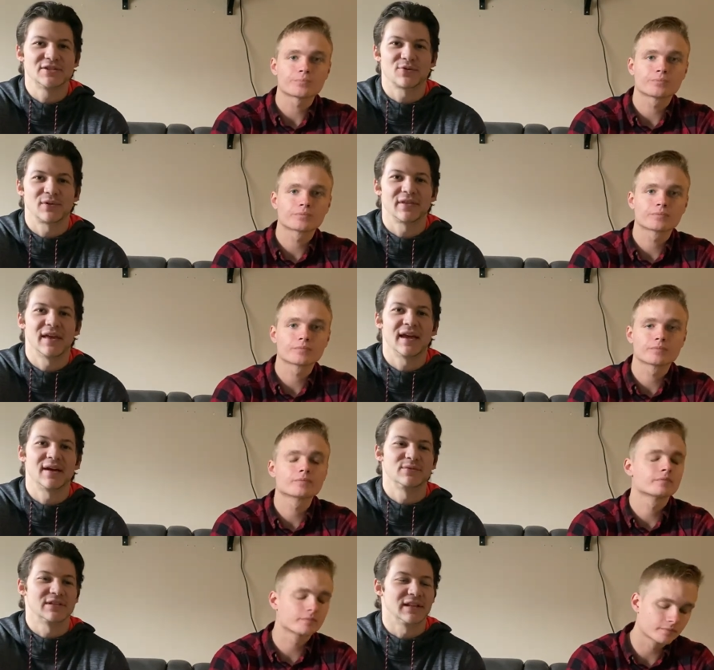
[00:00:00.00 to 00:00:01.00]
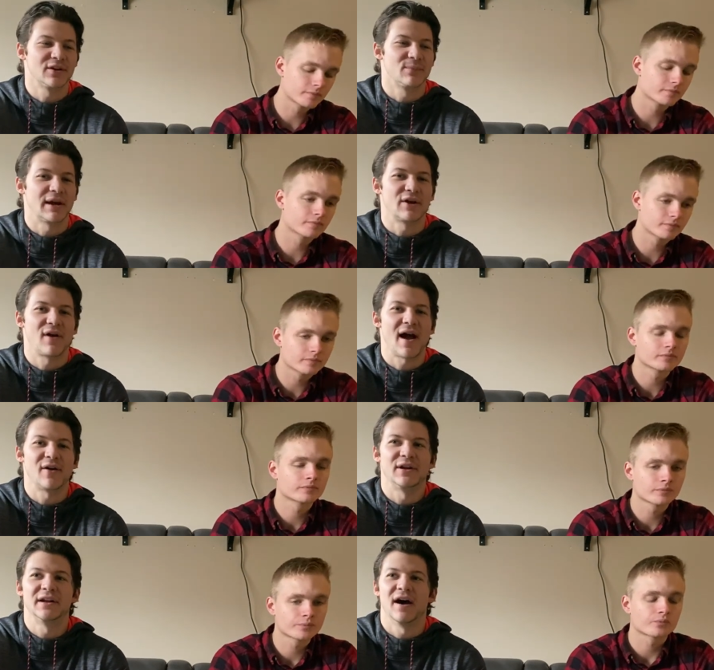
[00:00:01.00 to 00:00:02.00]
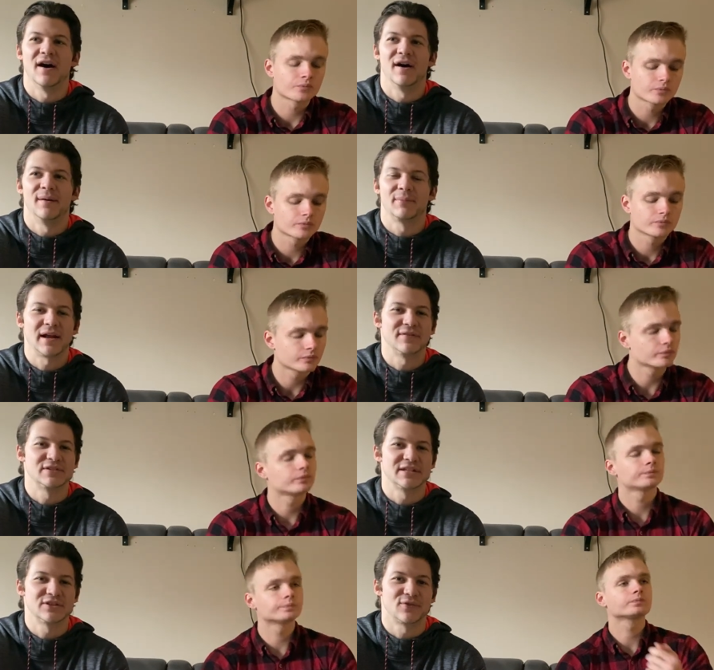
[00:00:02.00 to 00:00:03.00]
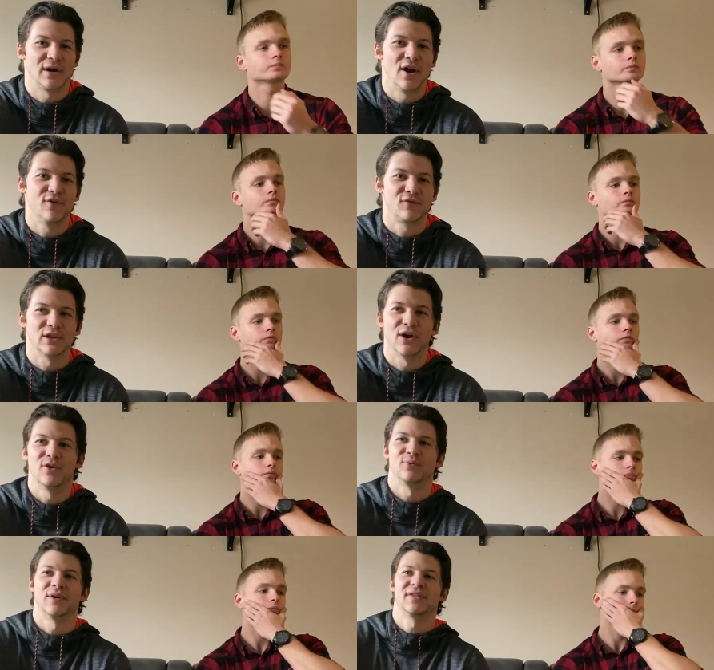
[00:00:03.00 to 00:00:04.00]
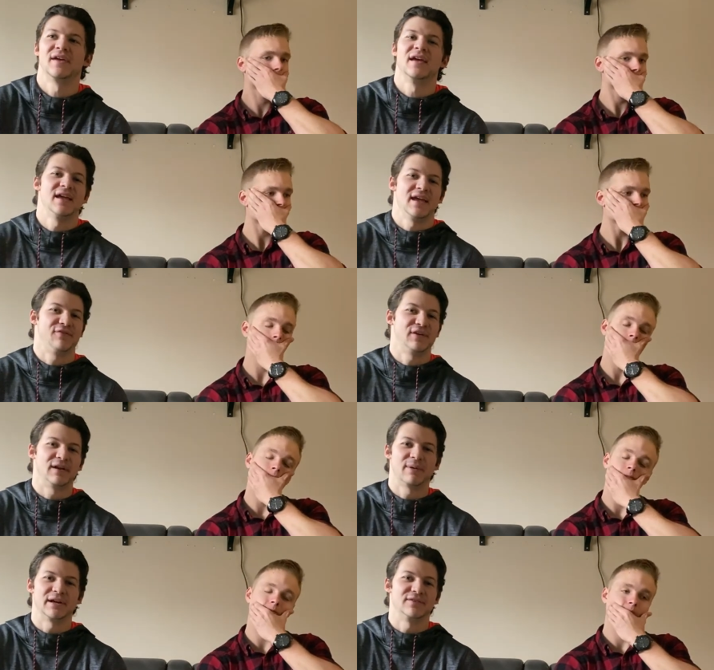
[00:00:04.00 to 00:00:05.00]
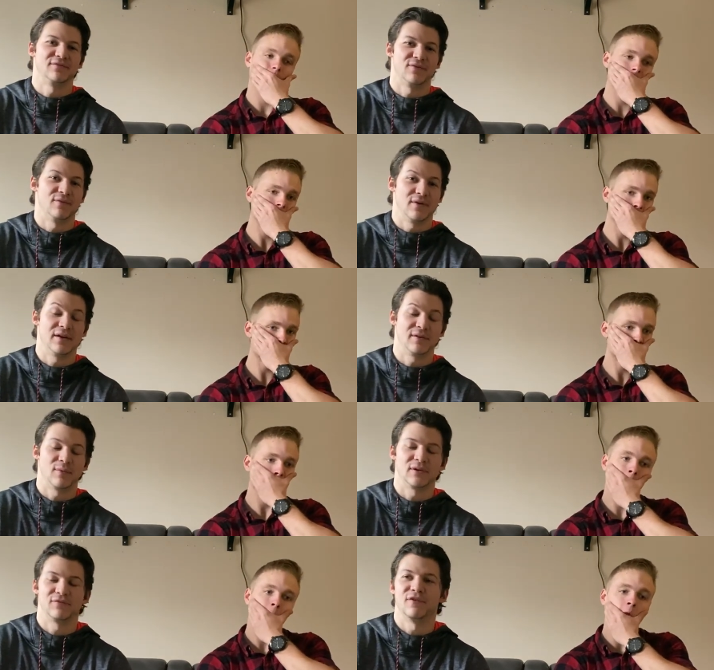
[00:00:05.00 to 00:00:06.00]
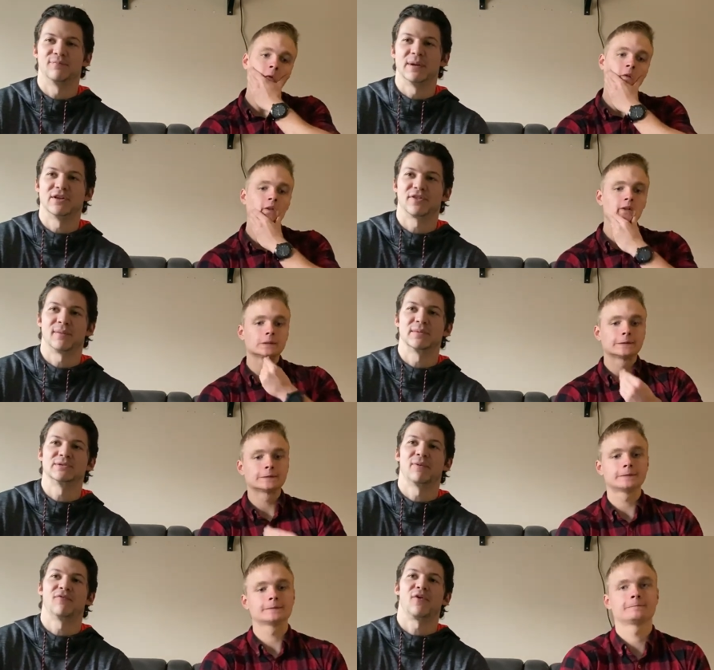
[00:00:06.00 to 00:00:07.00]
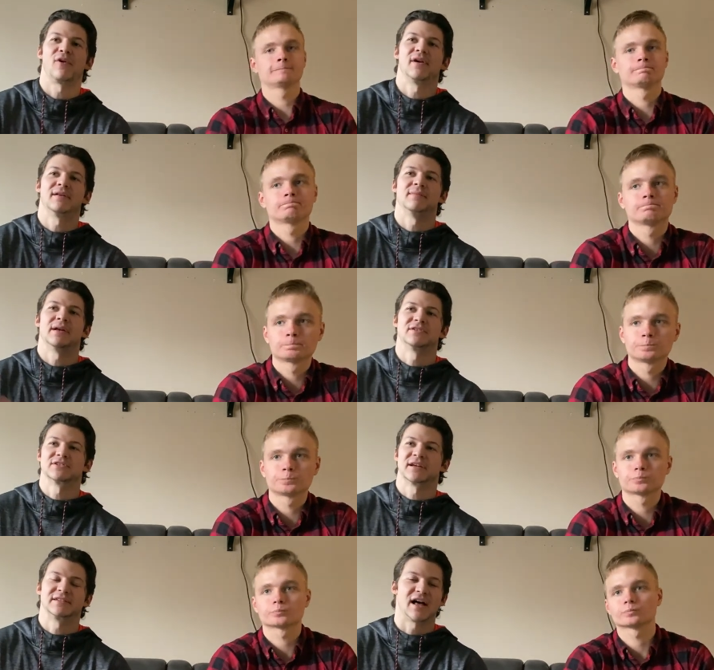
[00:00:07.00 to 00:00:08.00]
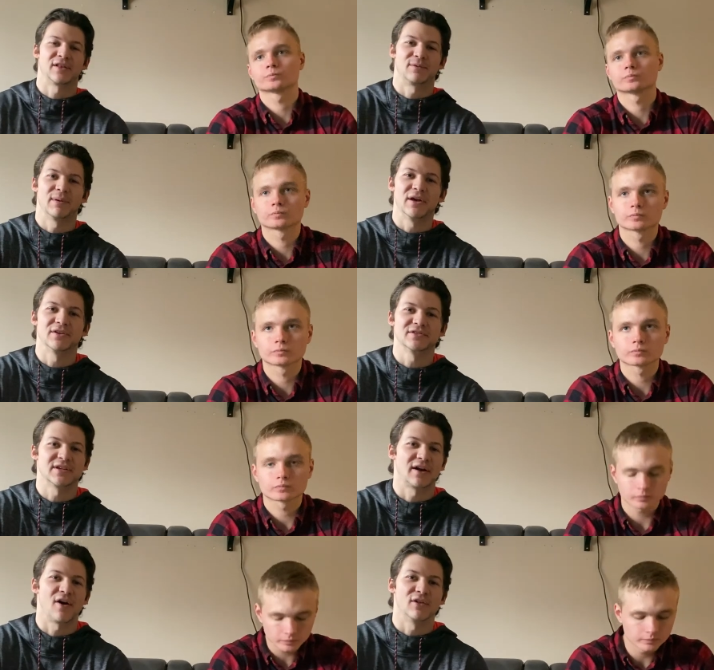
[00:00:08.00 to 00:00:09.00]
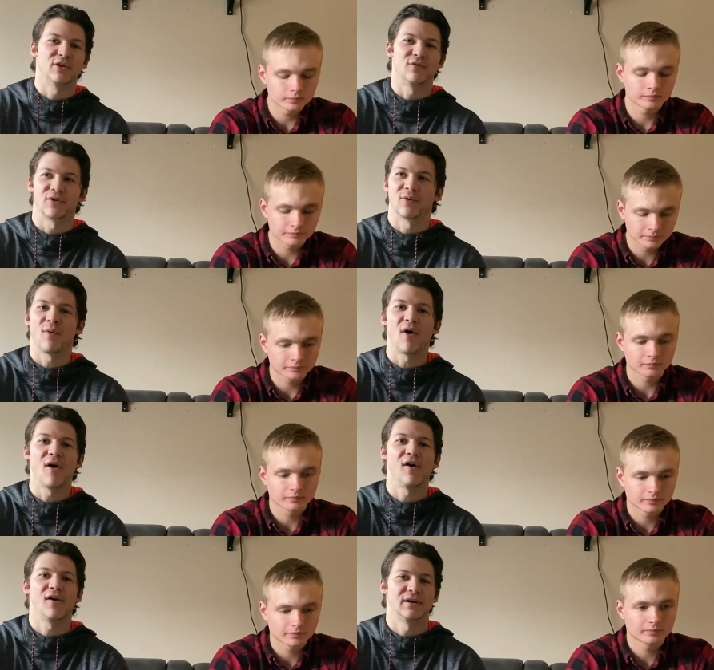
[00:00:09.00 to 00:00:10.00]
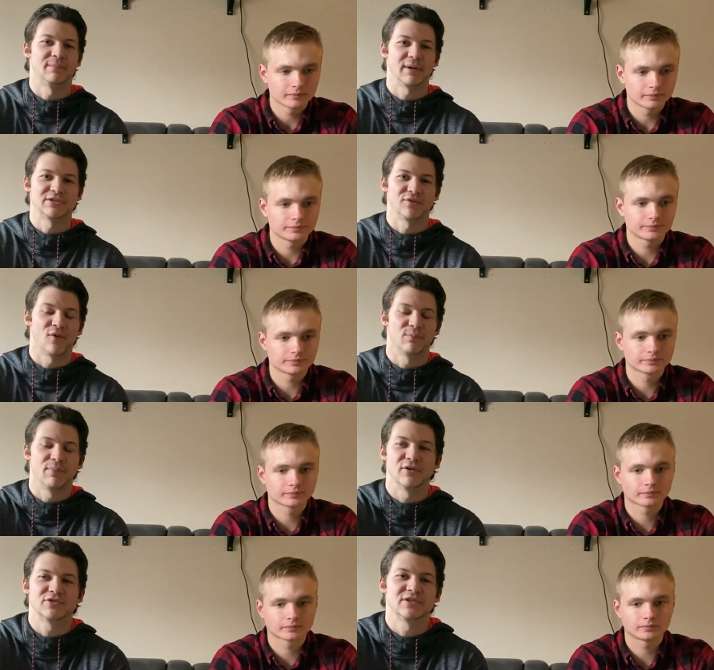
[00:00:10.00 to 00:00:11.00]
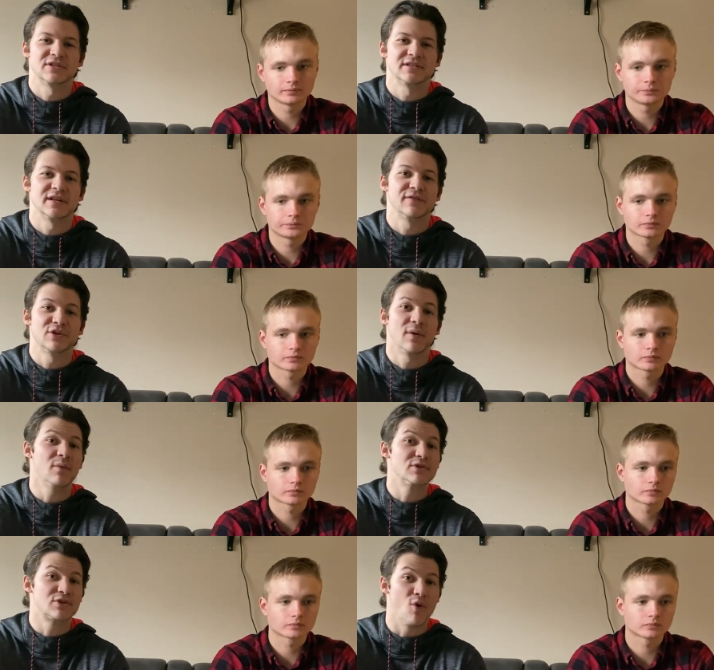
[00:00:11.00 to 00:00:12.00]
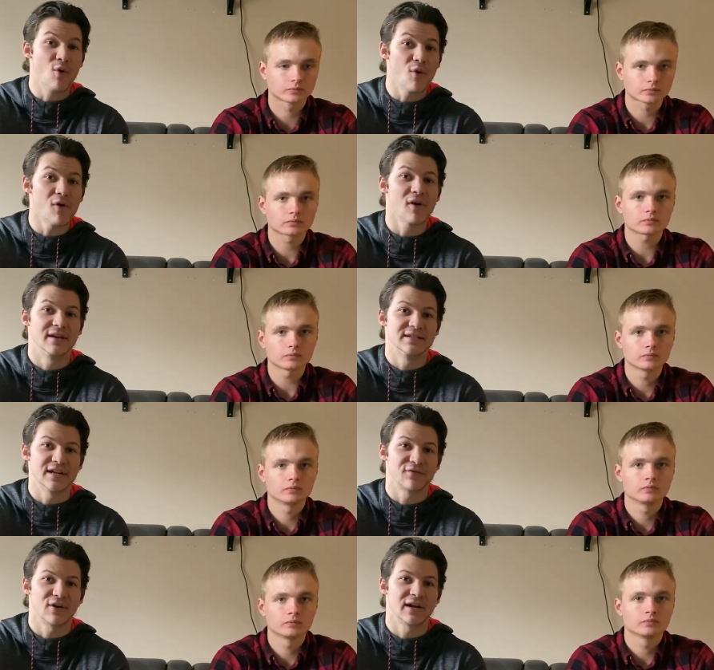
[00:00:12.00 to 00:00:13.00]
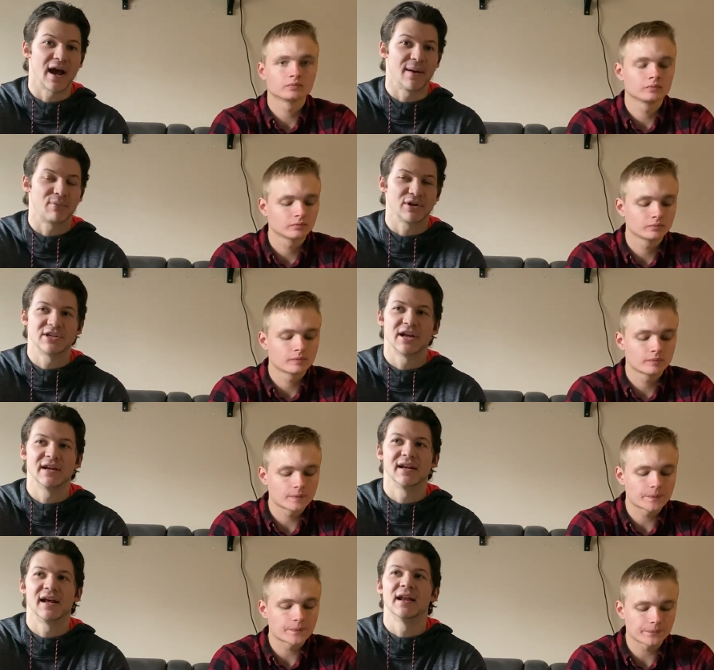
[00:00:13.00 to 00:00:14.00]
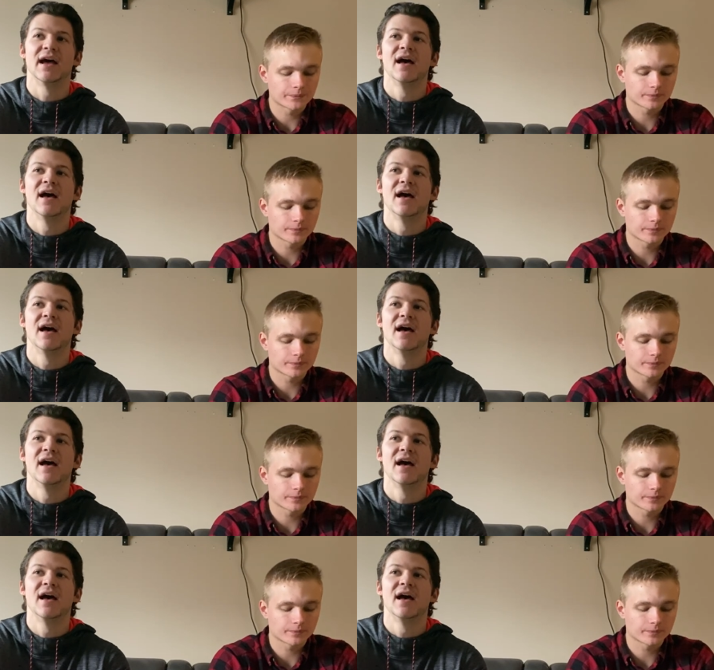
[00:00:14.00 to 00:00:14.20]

Speaker 1: sort of thing. It was a little bit crowded, um, kind of a sensory overload with if anybody any one of you have been to Thurman's before, there's like dollar bills like all over the wall and a bunch of old posters and stuff. So it was cool and different. I appreciated it.